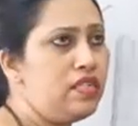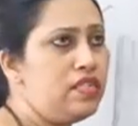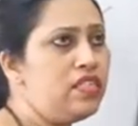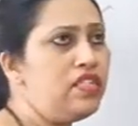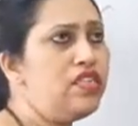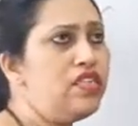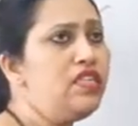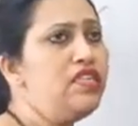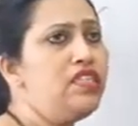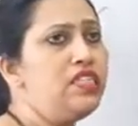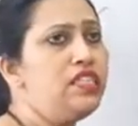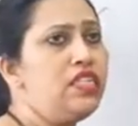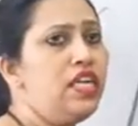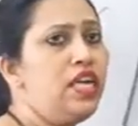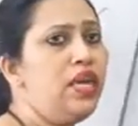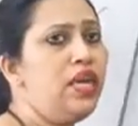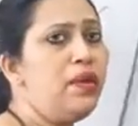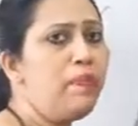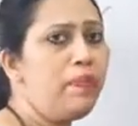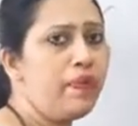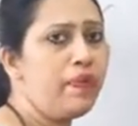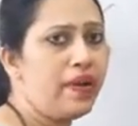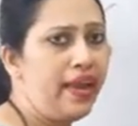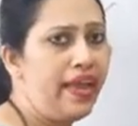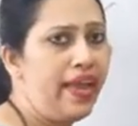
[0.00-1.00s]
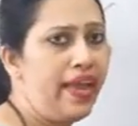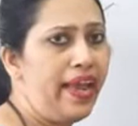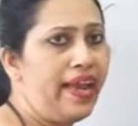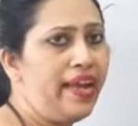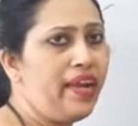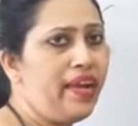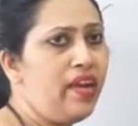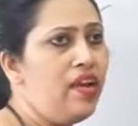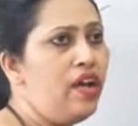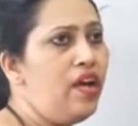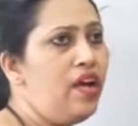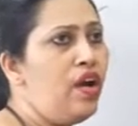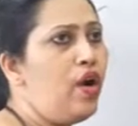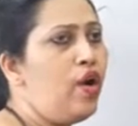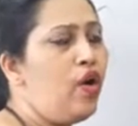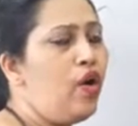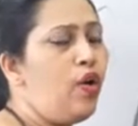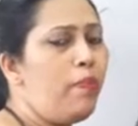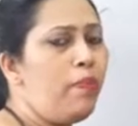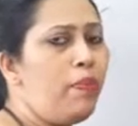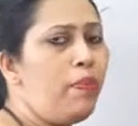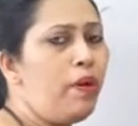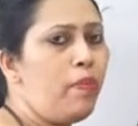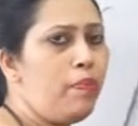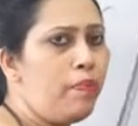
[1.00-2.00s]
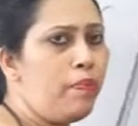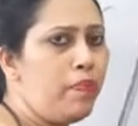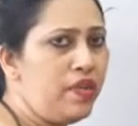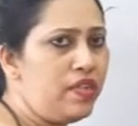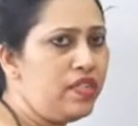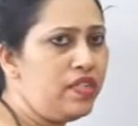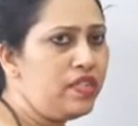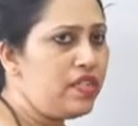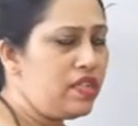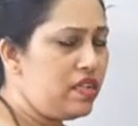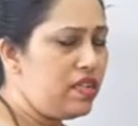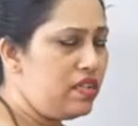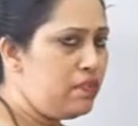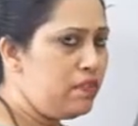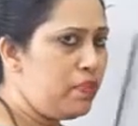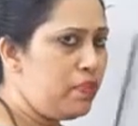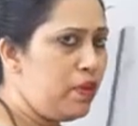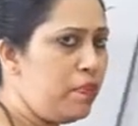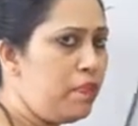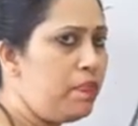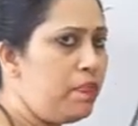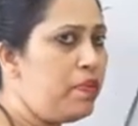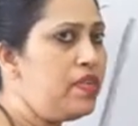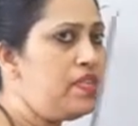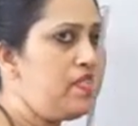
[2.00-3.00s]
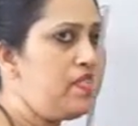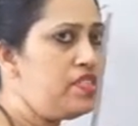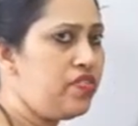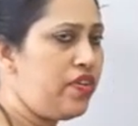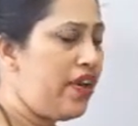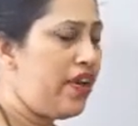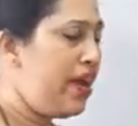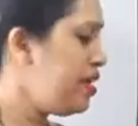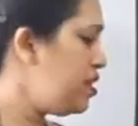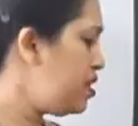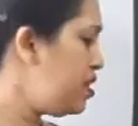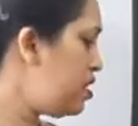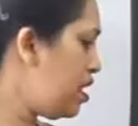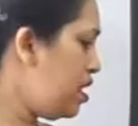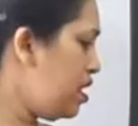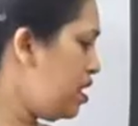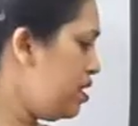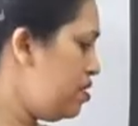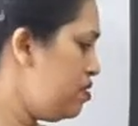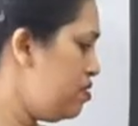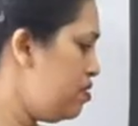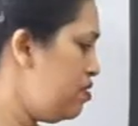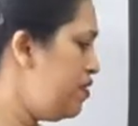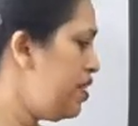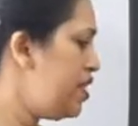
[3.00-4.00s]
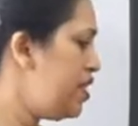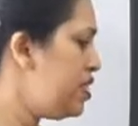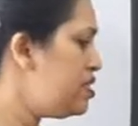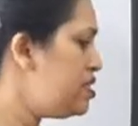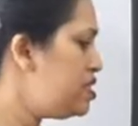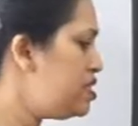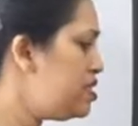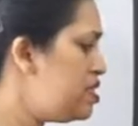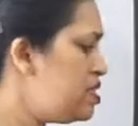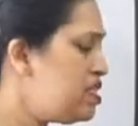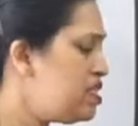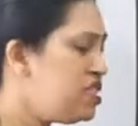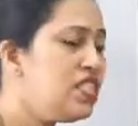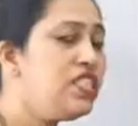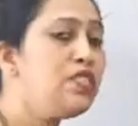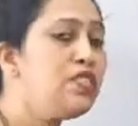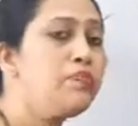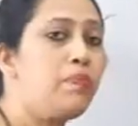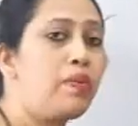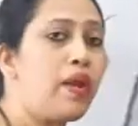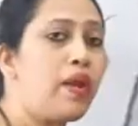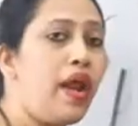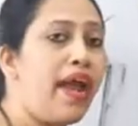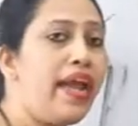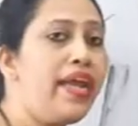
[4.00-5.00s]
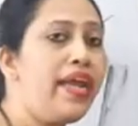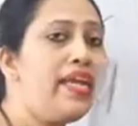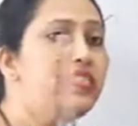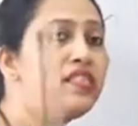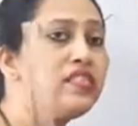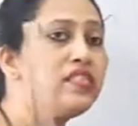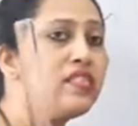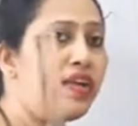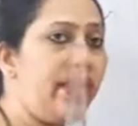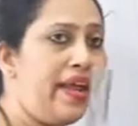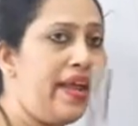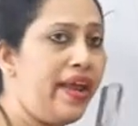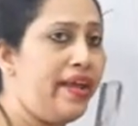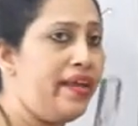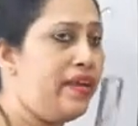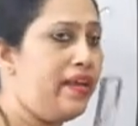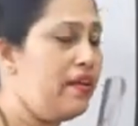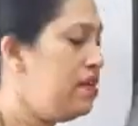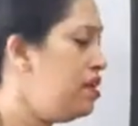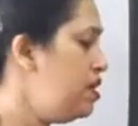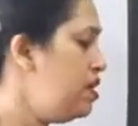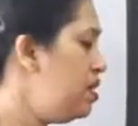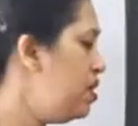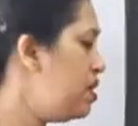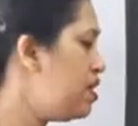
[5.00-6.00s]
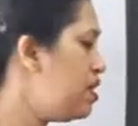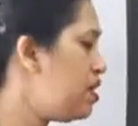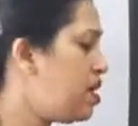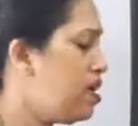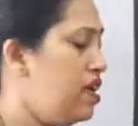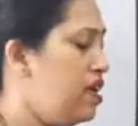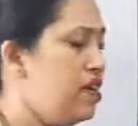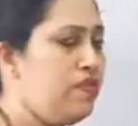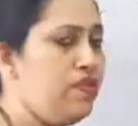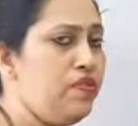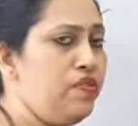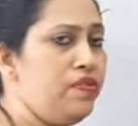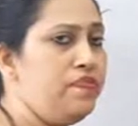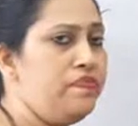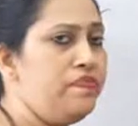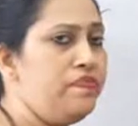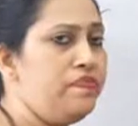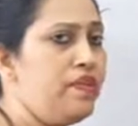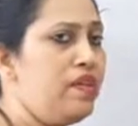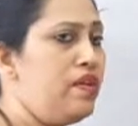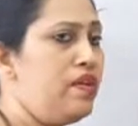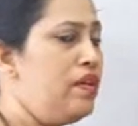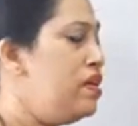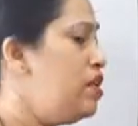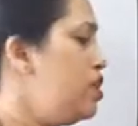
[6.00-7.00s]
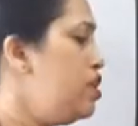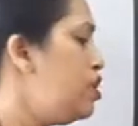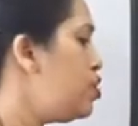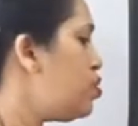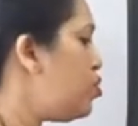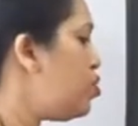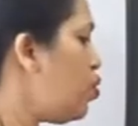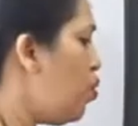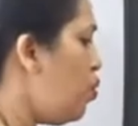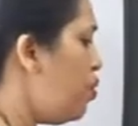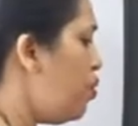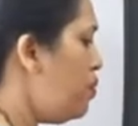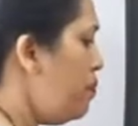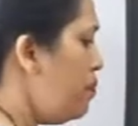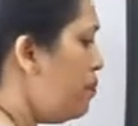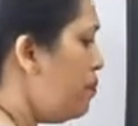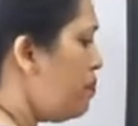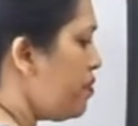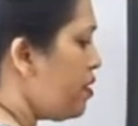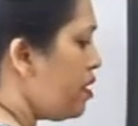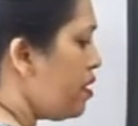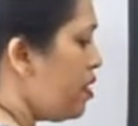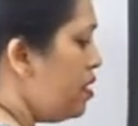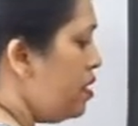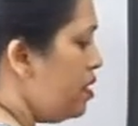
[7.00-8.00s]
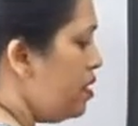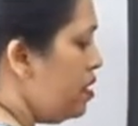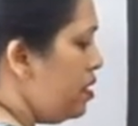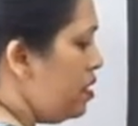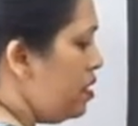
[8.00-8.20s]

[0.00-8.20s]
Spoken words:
little deep red or purplish red in color, whereas this is bright red in color. So